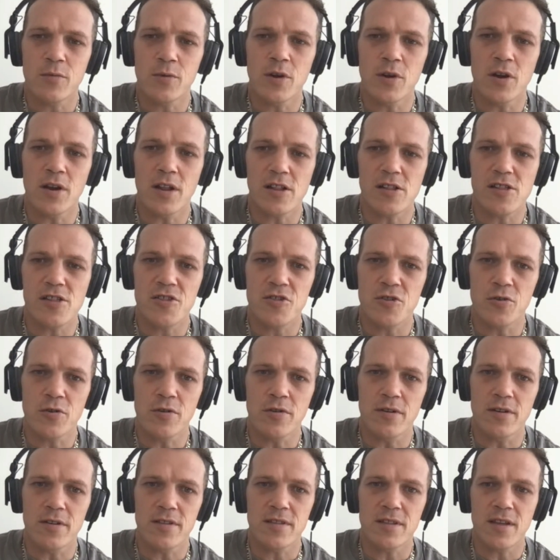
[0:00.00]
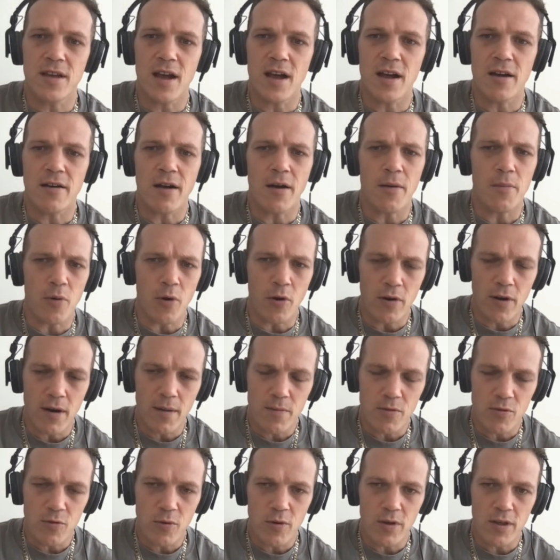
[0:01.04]
We're not actually sure. Is are our
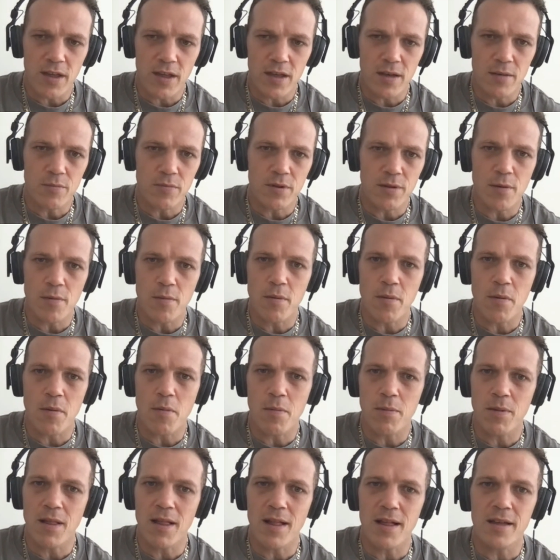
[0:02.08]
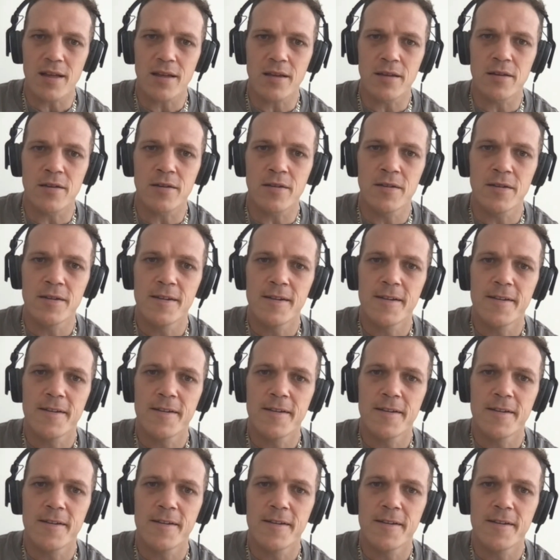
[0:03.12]
programs working? Blah blah blah. blah you know.